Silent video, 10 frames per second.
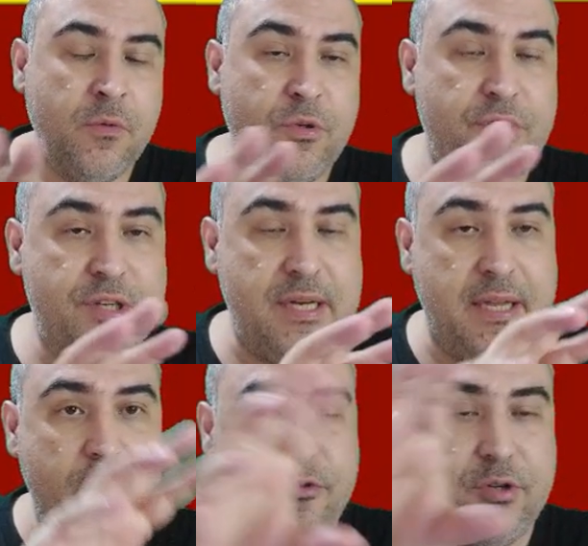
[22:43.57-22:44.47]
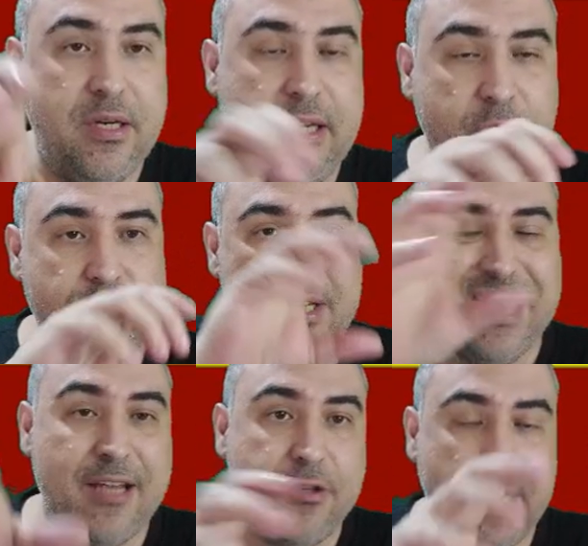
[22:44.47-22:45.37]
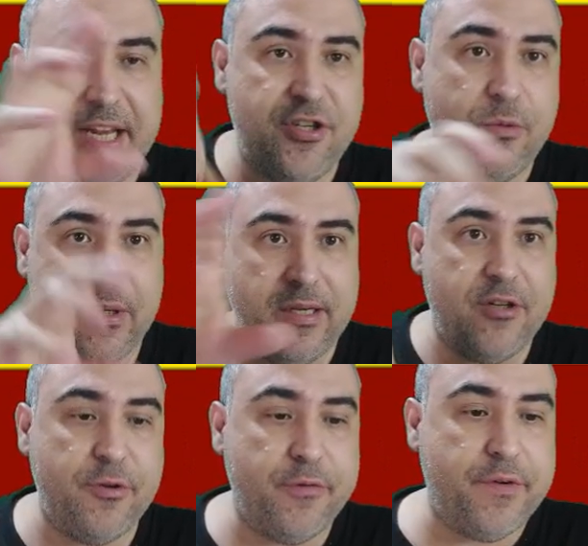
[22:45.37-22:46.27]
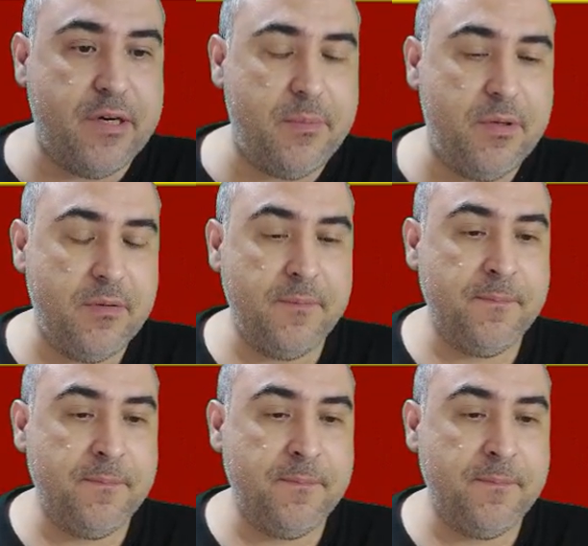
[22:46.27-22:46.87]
which is used in isolation when there's no verb.